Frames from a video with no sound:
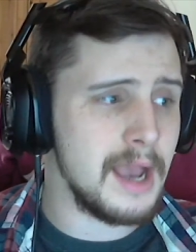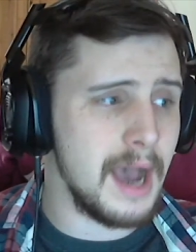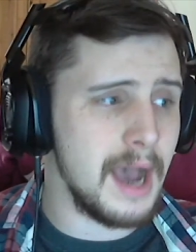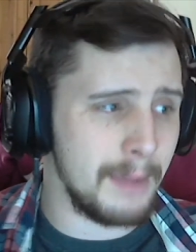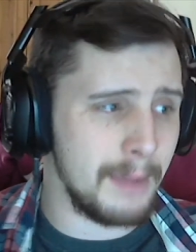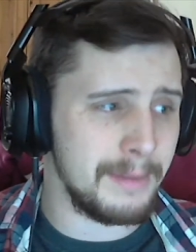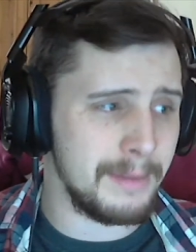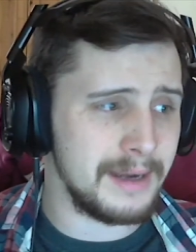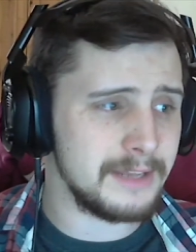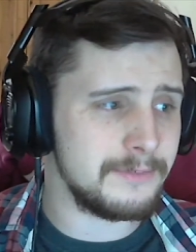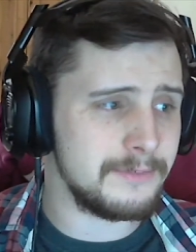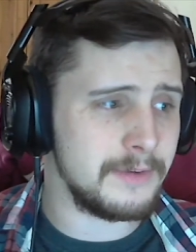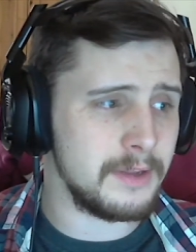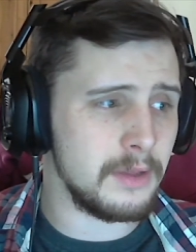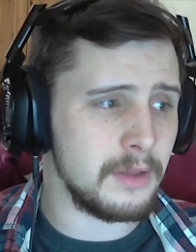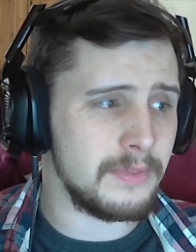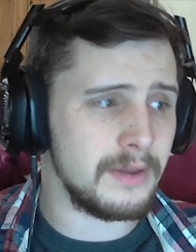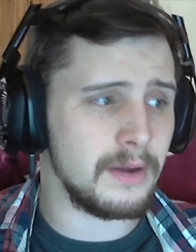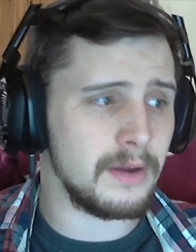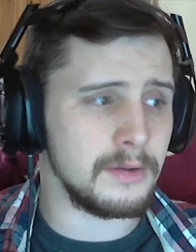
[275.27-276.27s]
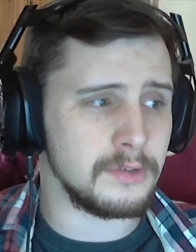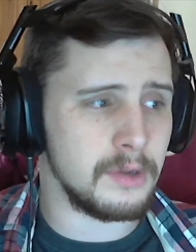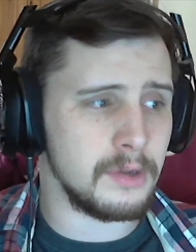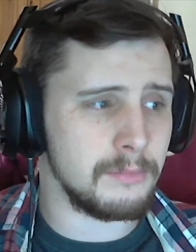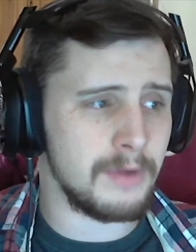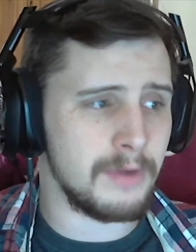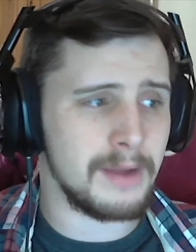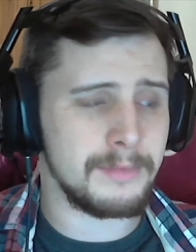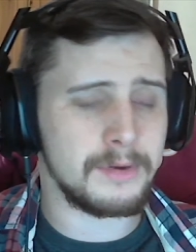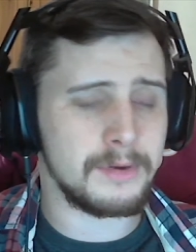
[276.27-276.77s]
I made this video thing on the top
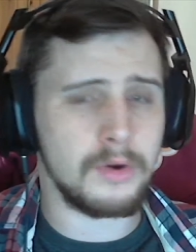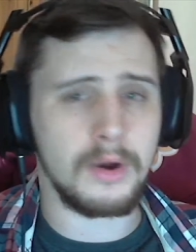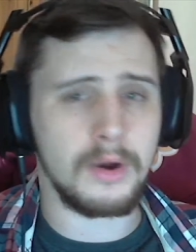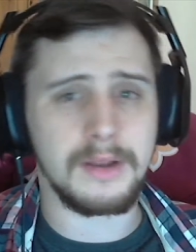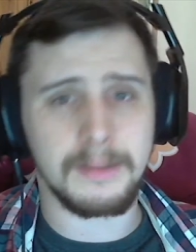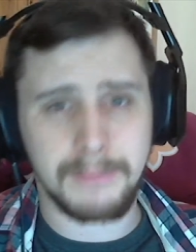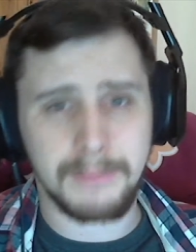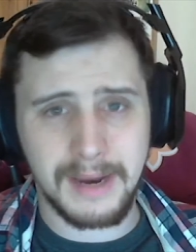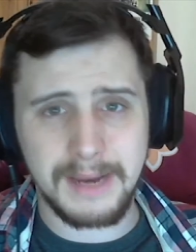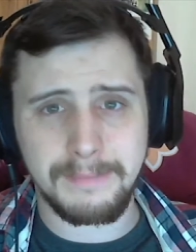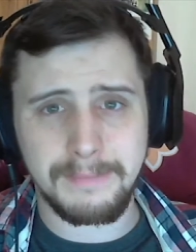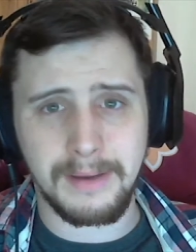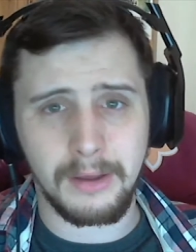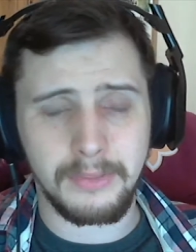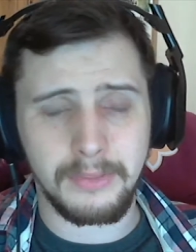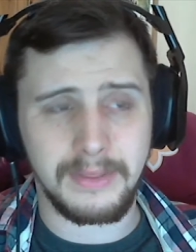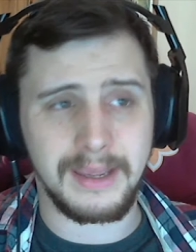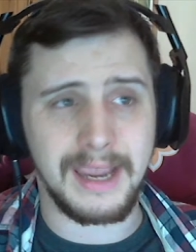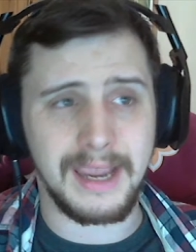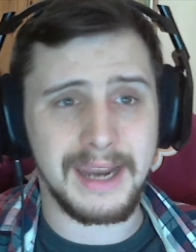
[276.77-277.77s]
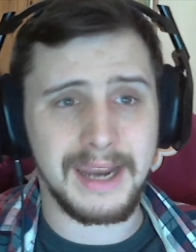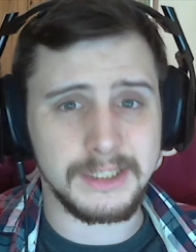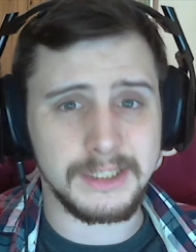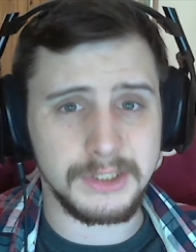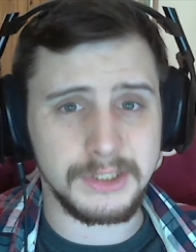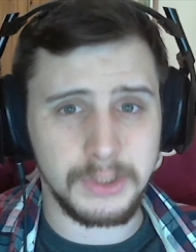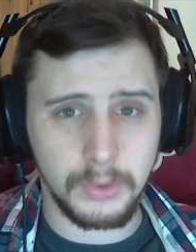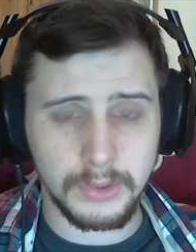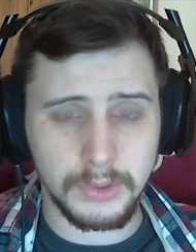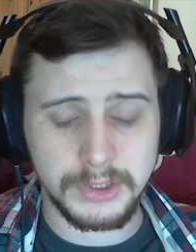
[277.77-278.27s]
right corner, the PayPal thing. It
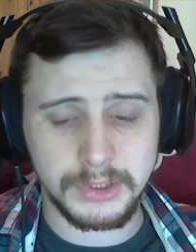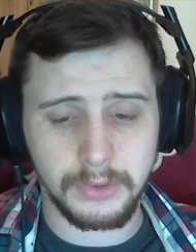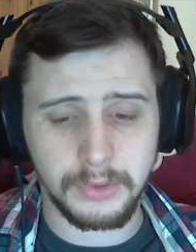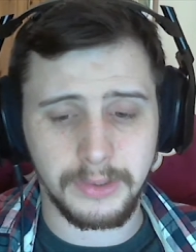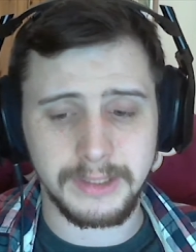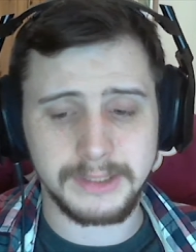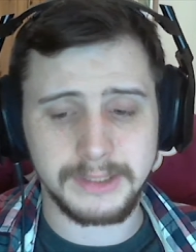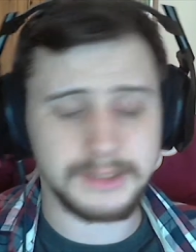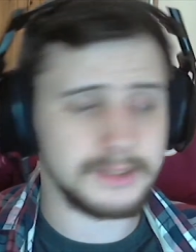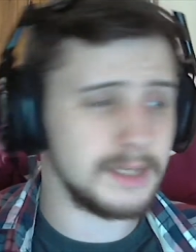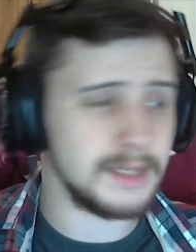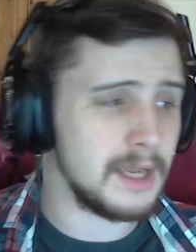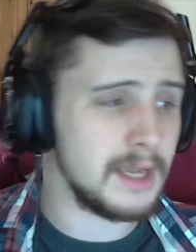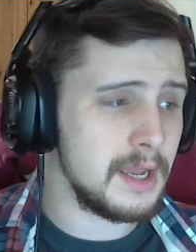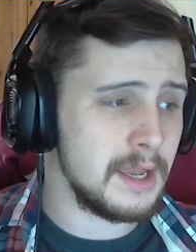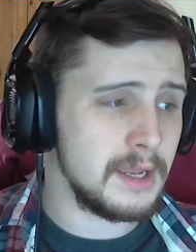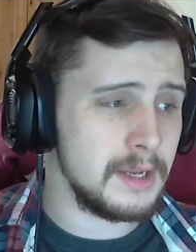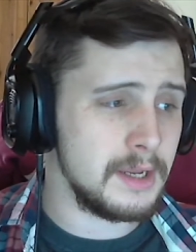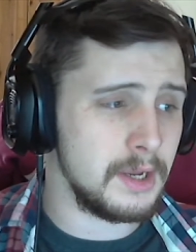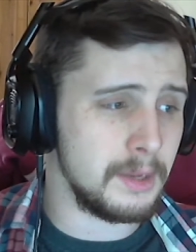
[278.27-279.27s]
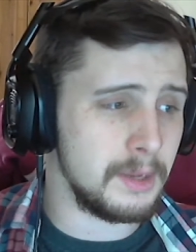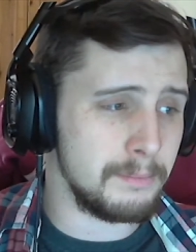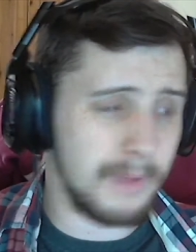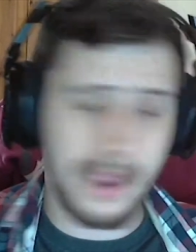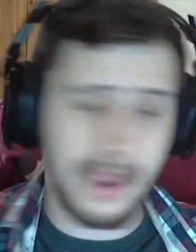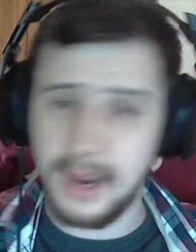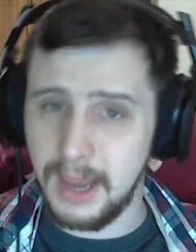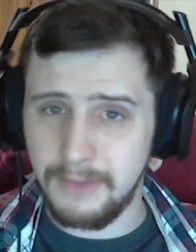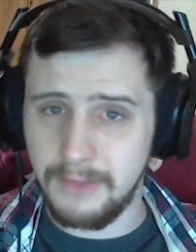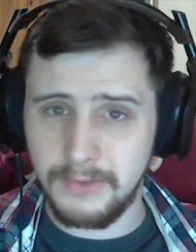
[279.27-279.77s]
is your choice. You can
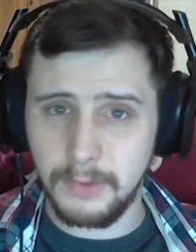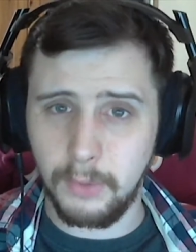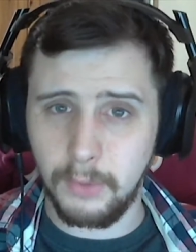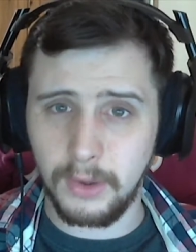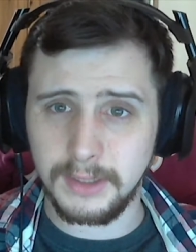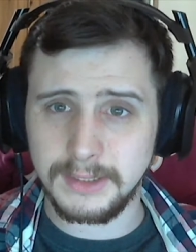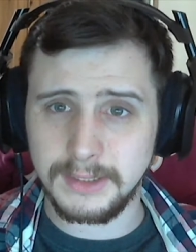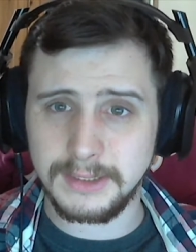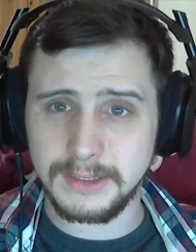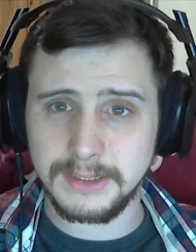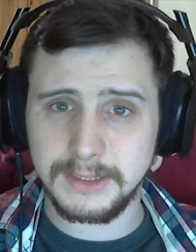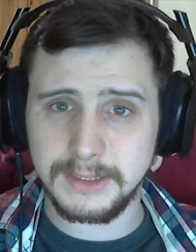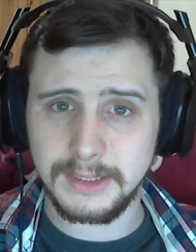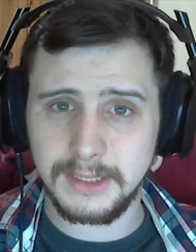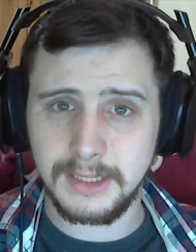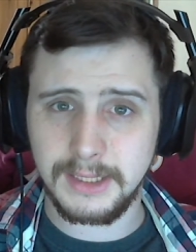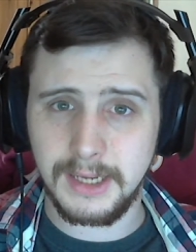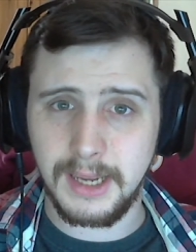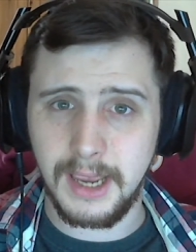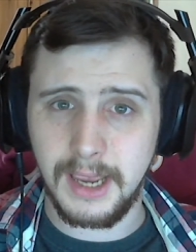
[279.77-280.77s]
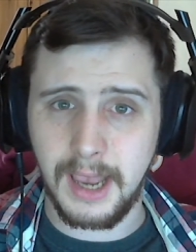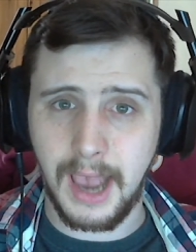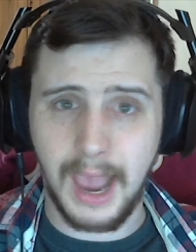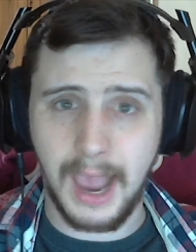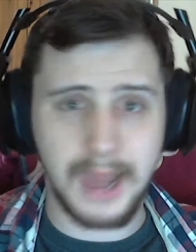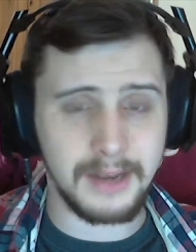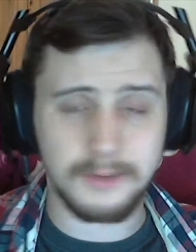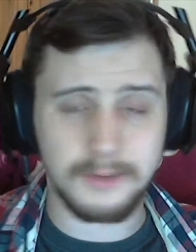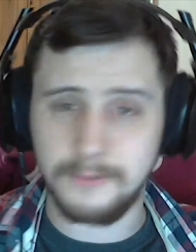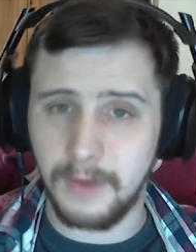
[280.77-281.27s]
pay it if you want,
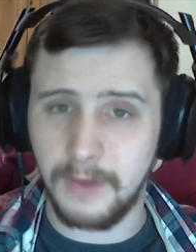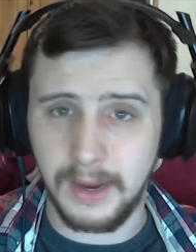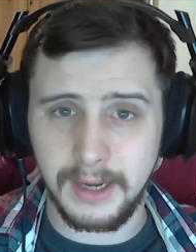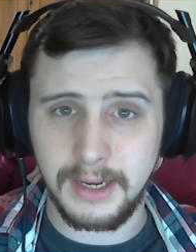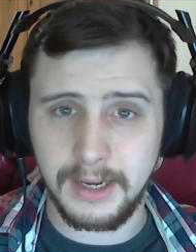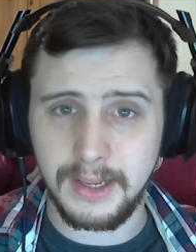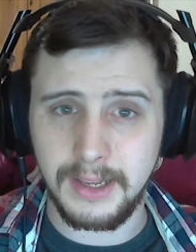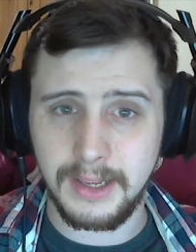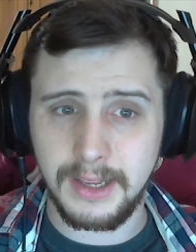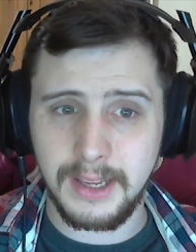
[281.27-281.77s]
and it's fine.